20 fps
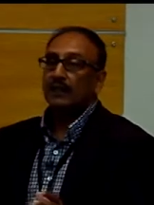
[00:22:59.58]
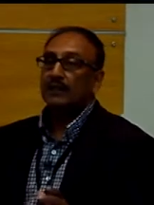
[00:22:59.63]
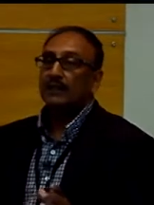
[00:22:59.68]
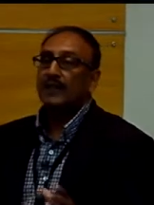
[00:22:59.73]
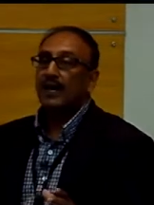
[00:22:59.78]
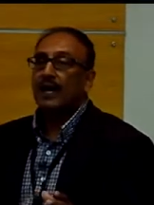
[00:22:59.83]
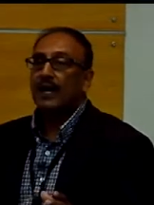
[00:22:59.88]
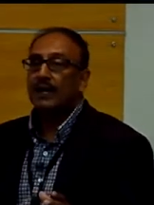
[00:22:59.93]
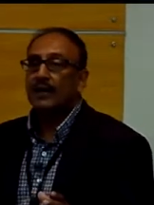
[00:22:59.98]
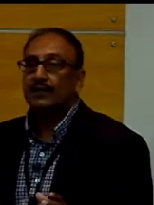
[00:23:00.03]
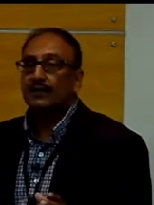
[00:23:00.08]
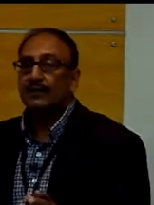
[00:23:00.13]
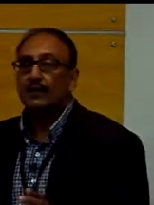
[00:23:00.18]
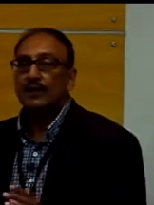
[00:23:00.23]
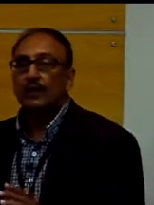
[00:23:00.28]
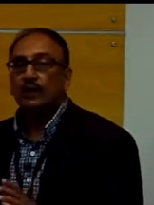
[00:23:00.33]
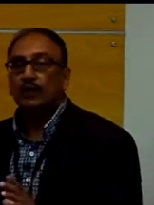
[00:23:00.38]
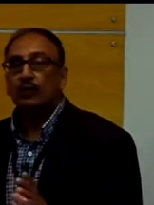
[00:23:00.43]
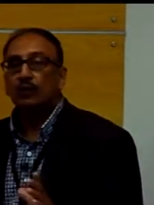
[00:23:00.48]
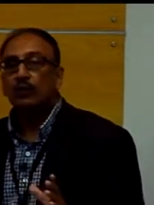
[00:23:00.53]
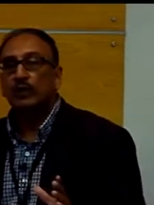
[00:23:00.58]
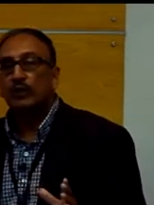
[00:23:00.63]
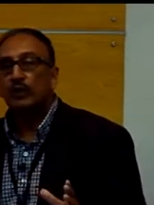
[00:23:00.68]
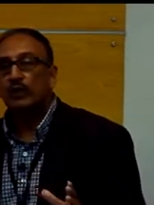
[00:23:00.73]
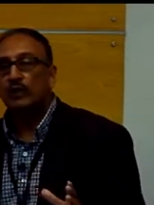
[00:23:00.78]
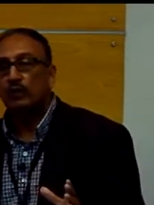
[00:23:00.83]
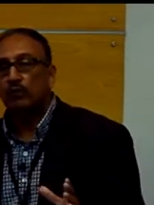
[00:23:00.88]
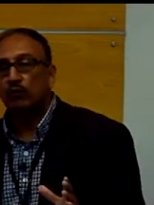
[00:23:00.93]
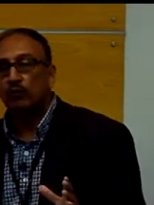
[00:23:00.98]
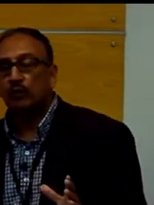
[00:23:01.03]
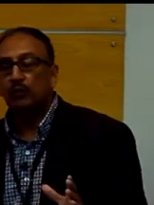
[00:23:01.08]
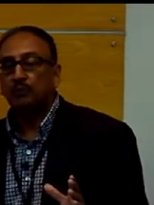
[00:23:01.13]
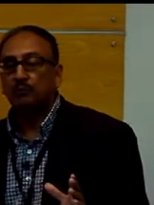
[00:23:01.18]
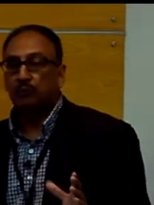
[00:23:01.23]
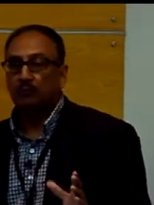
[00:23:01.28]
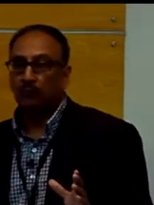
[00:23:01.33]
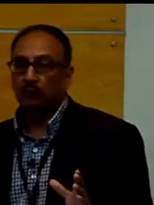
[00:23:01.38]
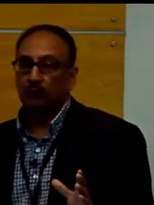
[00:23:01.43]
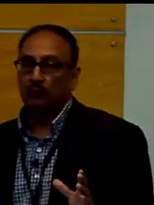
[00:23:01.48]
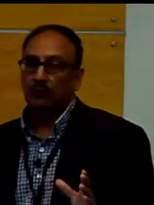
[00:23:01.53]
it does, the wind
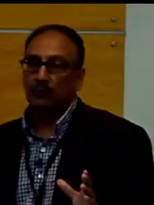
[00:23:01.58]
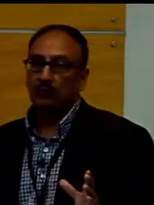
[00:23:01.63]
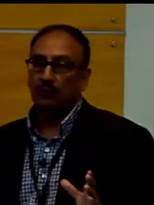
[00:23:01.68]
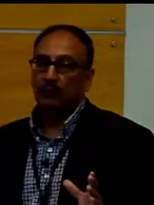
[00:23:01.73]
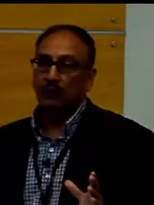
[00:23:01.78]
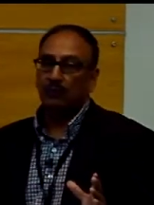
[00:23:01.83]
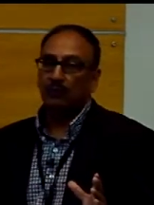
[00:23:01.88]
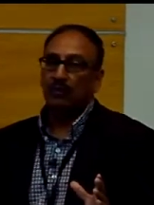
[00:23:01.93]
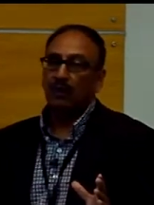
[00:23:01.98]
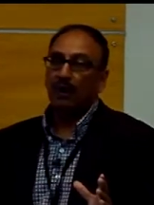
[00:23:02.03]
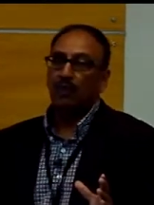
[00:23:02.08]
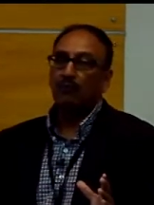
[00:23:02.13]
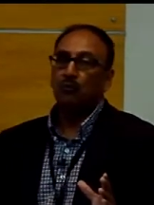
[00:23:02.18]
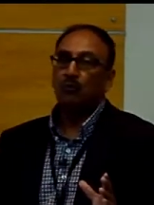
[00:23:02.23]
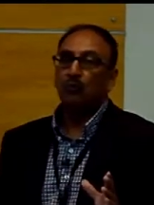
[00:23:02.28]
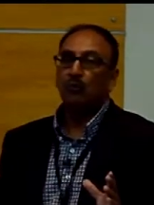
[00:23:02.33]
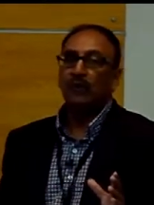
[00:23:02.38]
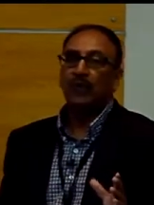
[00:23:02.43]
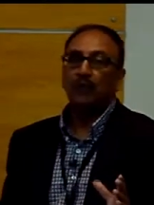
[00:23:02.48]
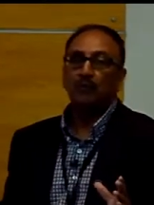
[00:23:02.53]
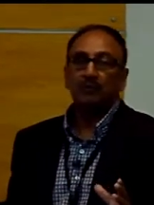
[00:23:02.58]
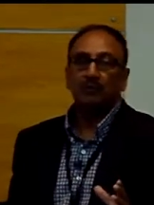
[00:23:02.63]
farm will have